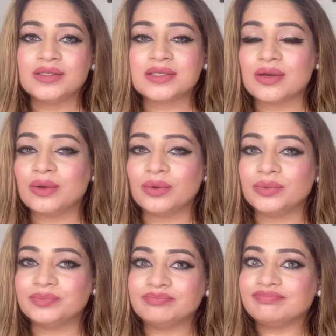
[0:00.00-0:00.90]
So
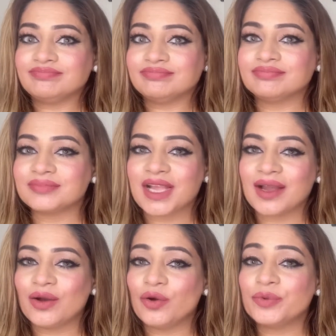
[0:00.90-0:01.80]
I
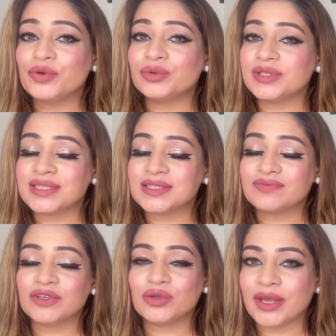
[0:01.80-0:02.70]
hope you this
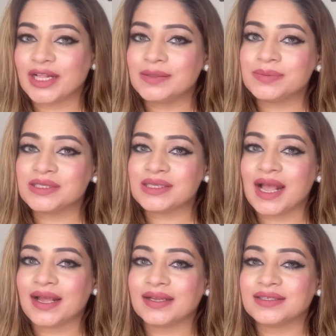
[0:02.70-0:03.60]
video helps,
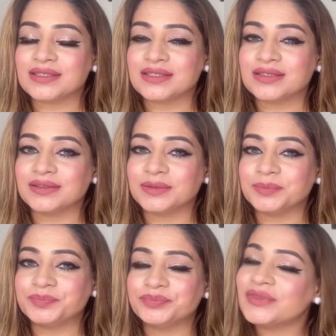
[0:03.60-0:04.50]
and
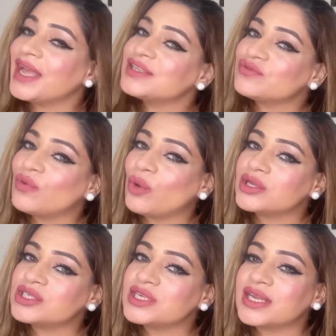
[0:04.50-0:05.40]
thanks for
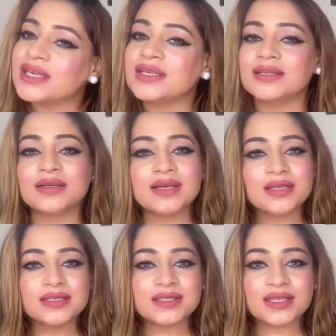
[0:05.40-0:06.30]
watching.
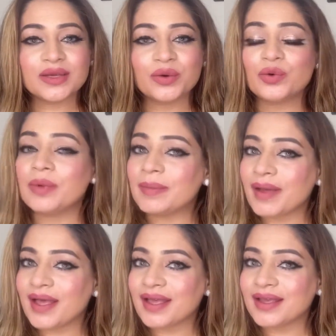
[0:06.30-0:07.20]
See you, bye
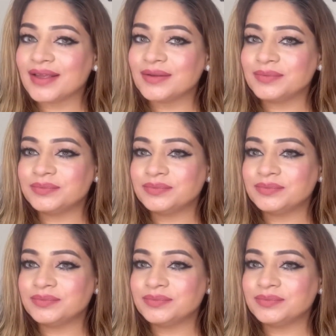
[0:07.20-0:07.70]
bye.